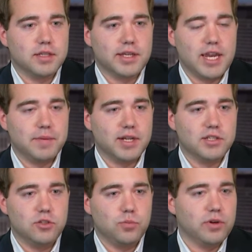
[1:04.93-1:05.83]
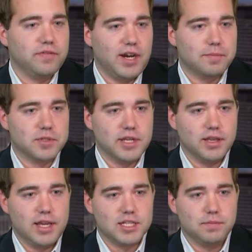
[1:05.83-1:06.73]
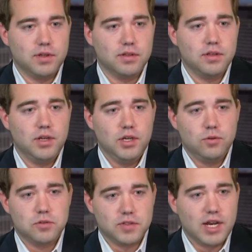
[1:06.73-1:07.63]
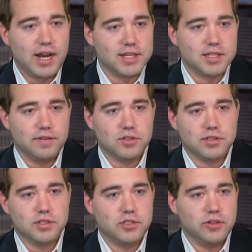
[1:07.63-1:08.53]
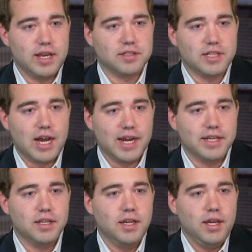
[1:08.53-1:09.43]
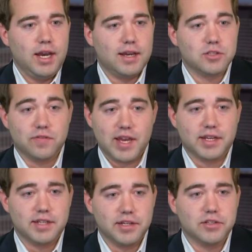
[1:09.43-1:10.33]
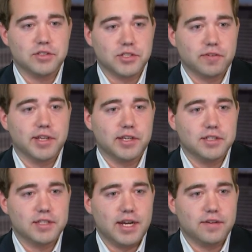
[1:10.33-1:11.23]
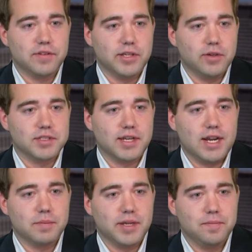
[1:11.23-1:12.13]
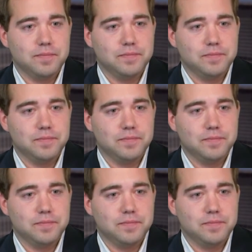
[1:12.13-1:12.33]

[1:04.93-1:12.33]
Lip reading: It came in at 2.5% last month, which was the highest level since 2009. So if that continues, it's a really good sign for the U.S. economy.